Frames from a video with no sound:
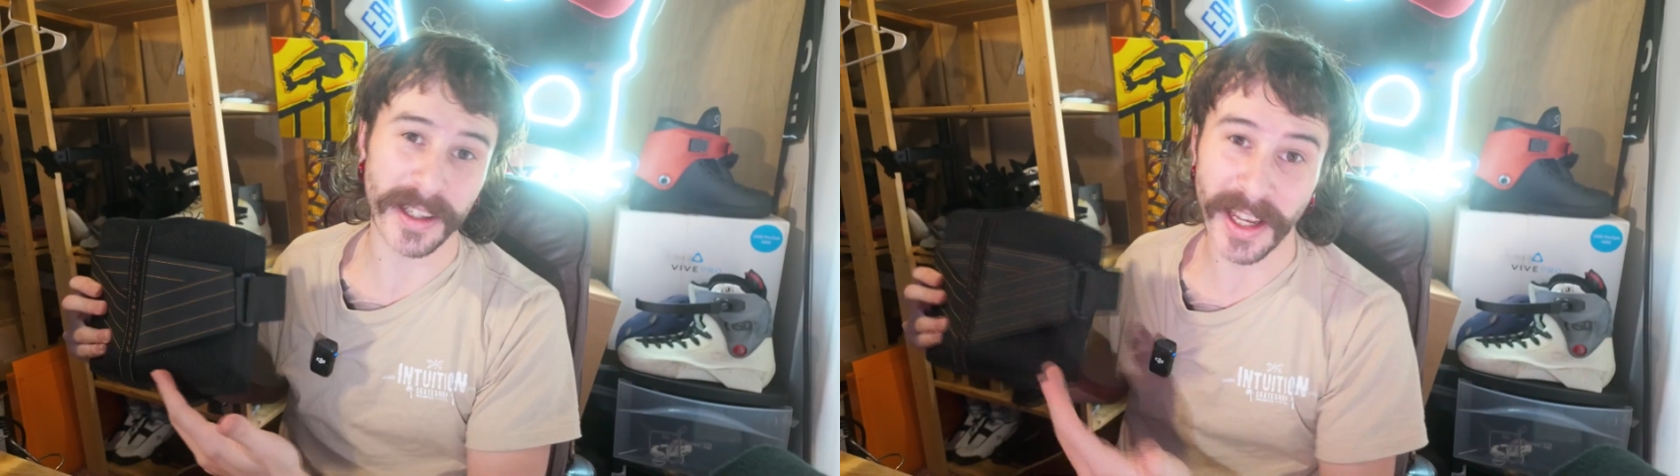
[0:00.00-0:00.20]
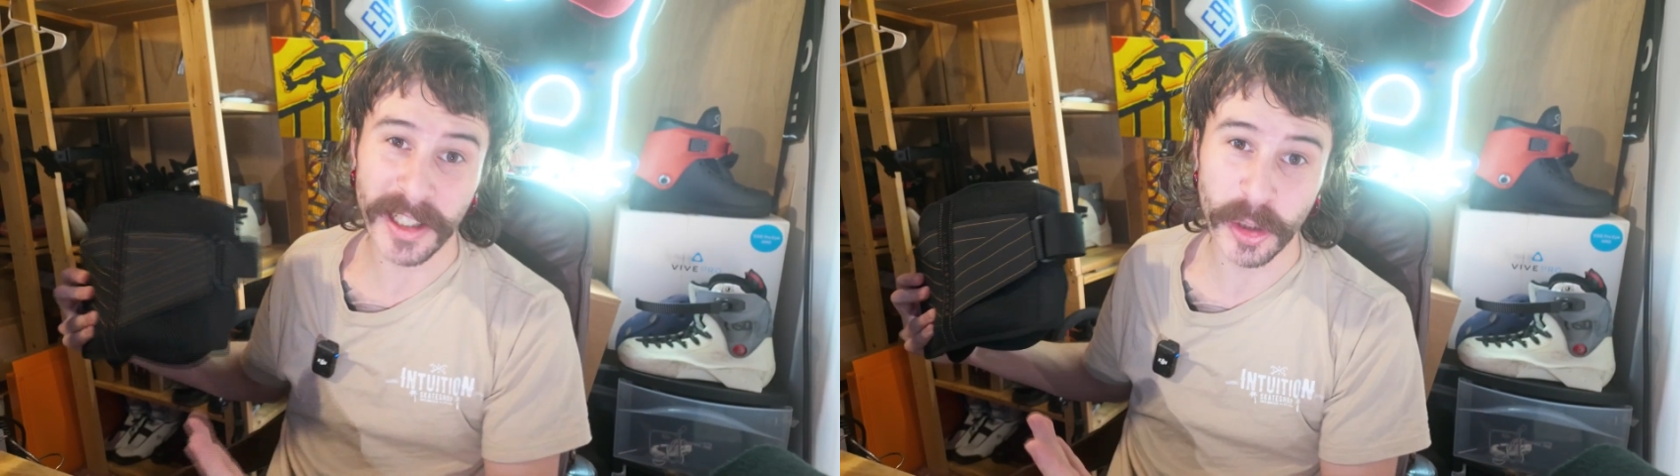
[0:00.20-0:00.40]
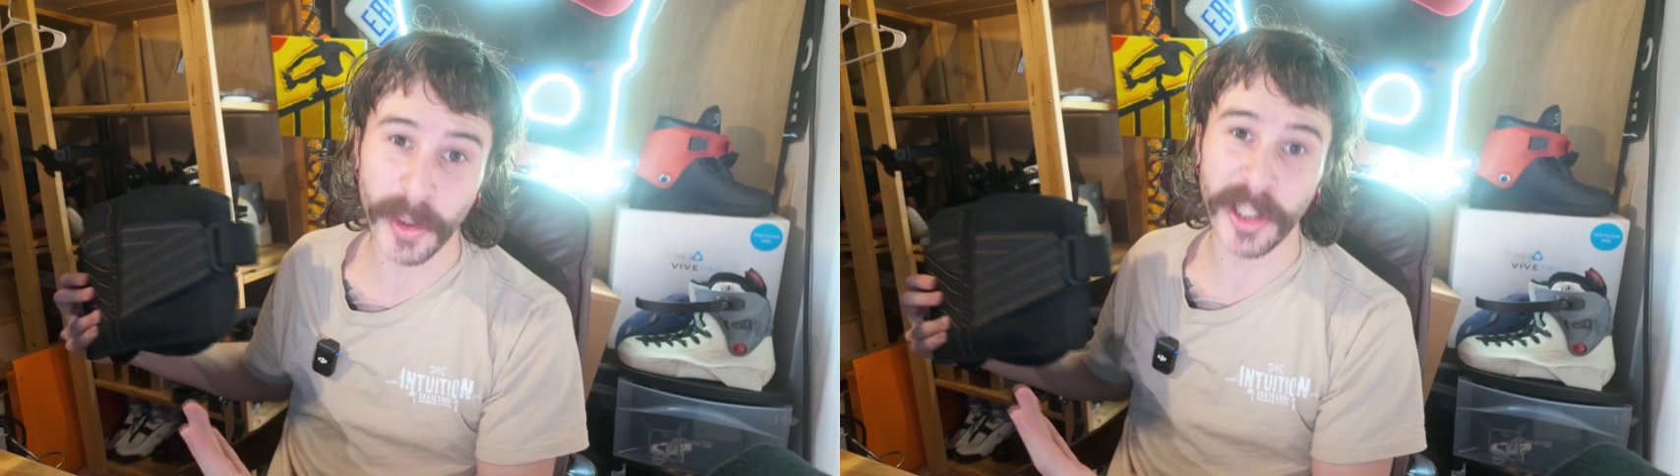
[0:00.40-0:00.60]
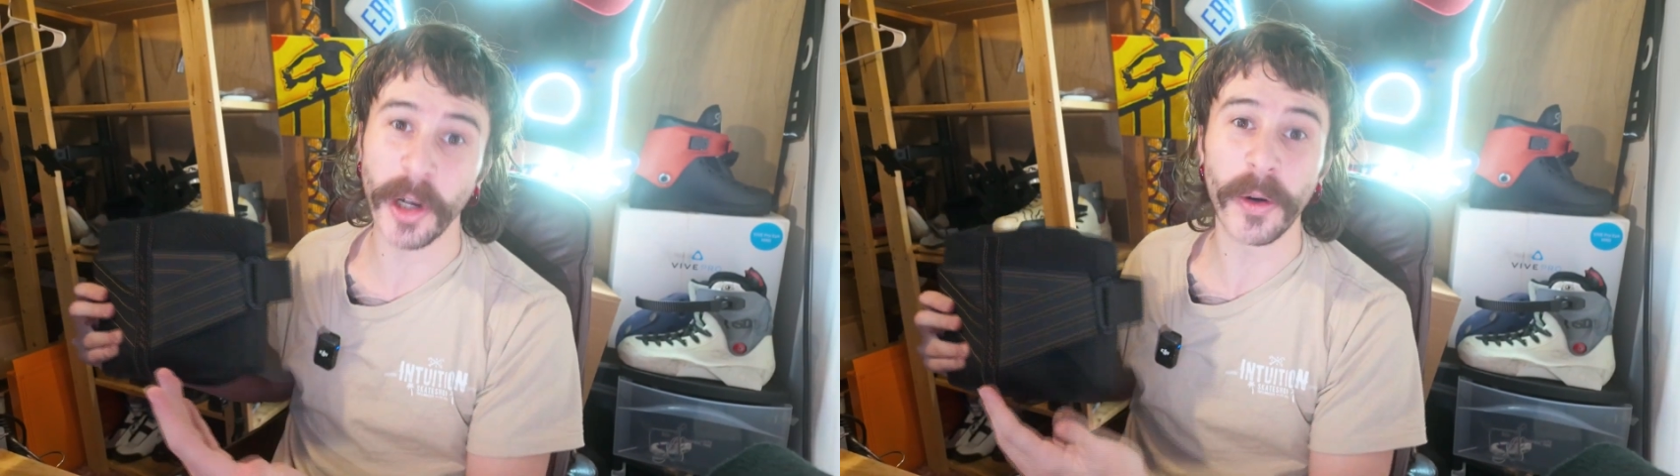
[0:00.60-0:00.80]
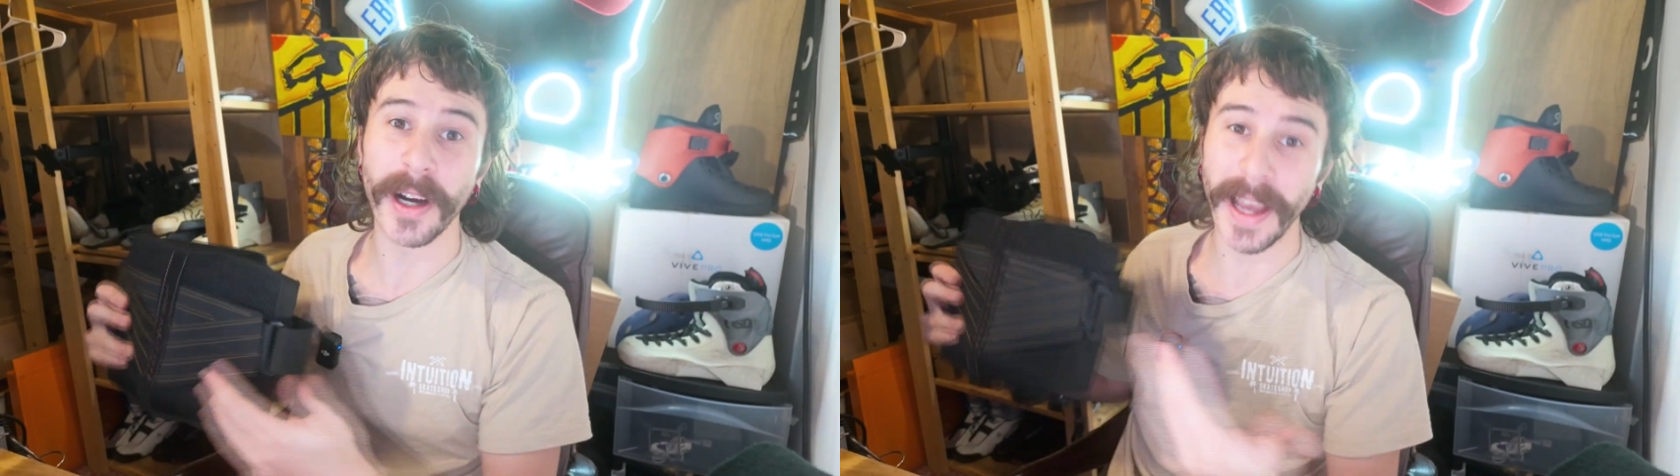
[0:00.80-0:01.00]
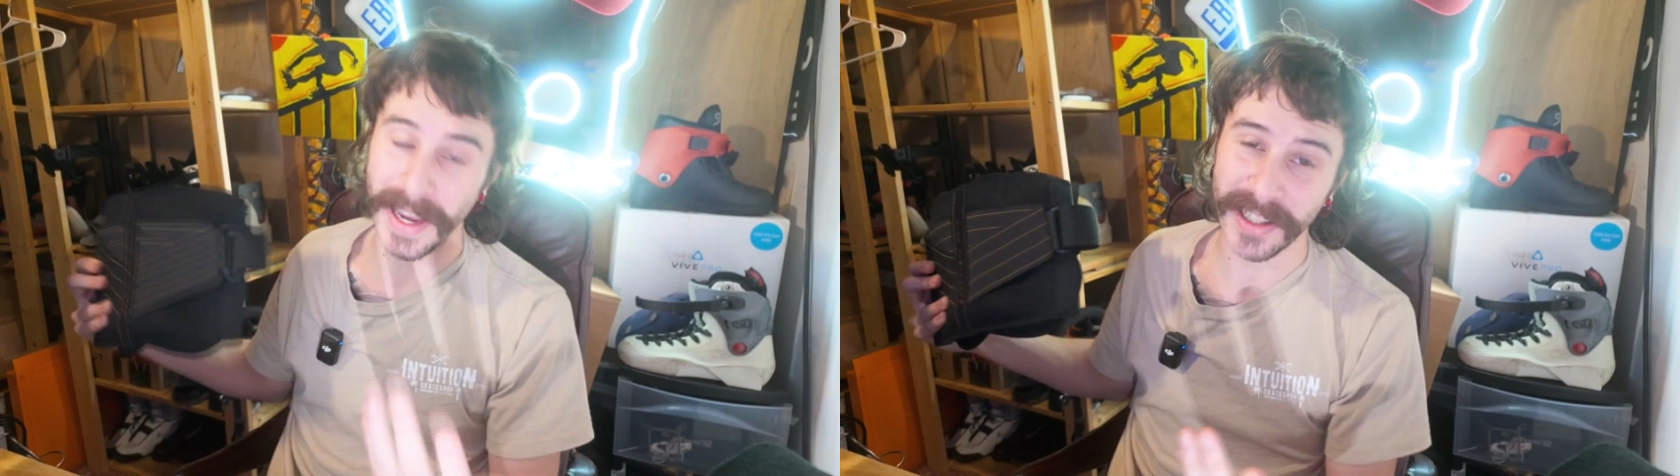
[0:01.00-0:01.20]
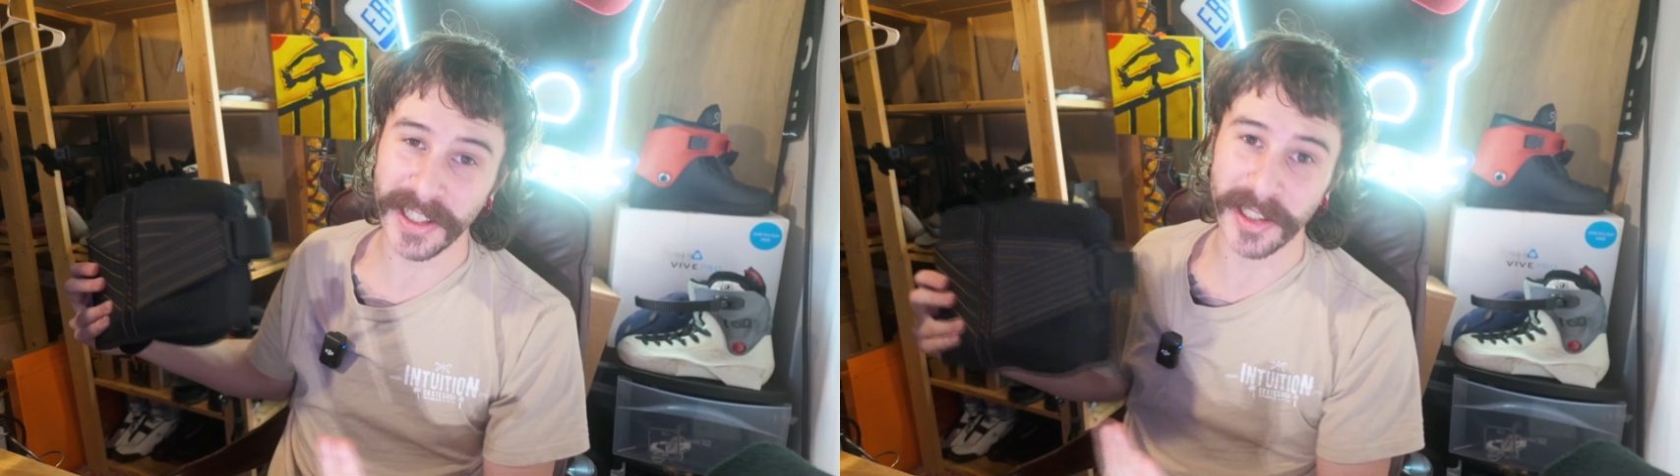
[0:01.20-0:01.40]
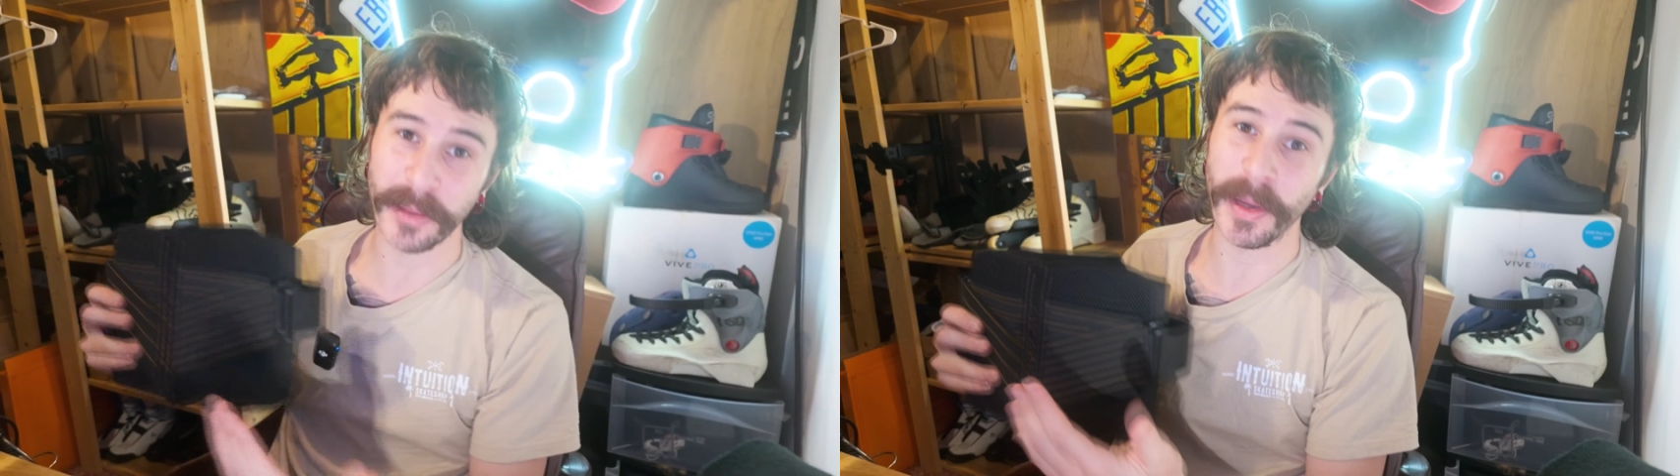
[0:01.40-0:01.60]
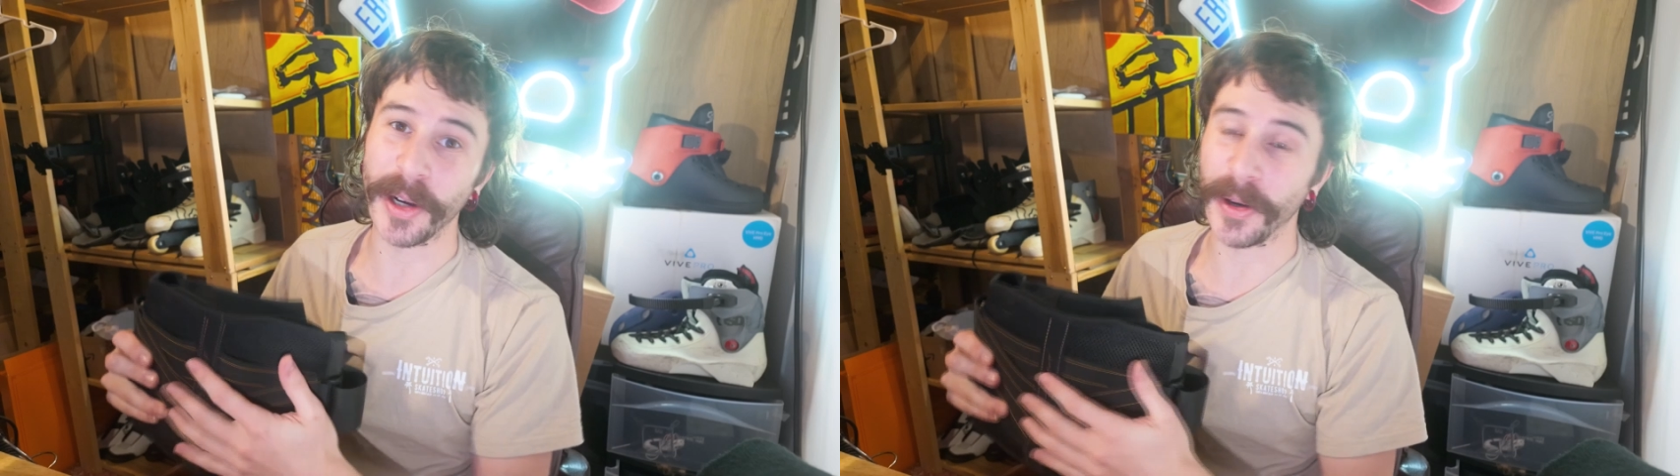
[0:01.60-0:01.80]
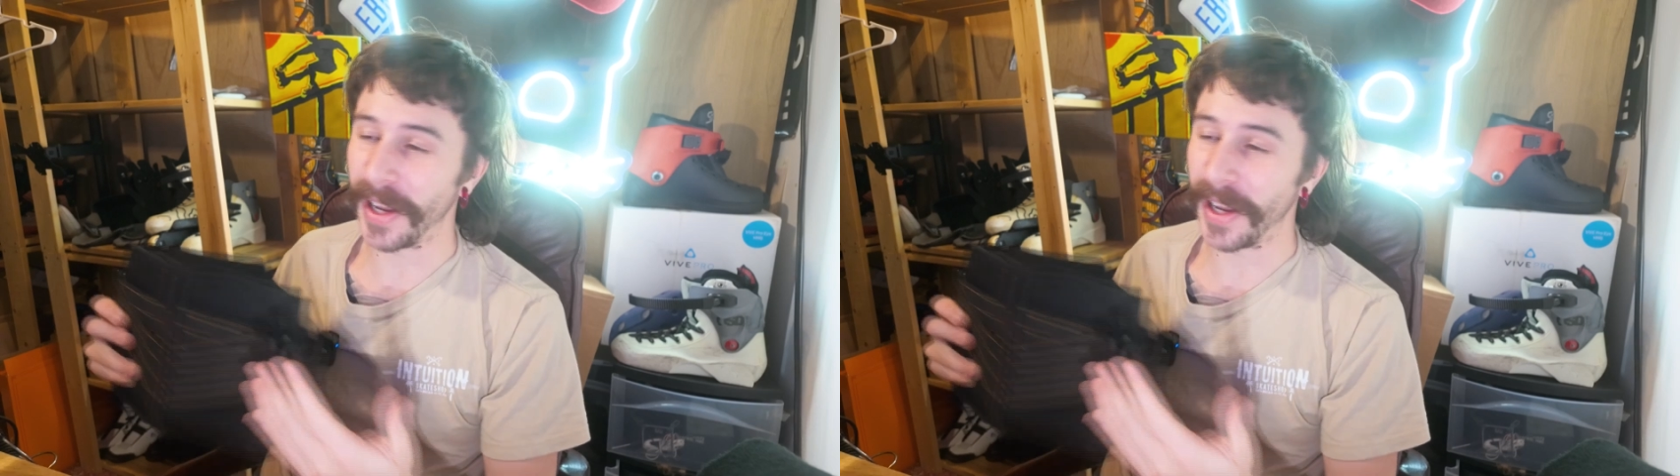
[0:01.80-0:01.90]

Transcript: like doing yoga and eating better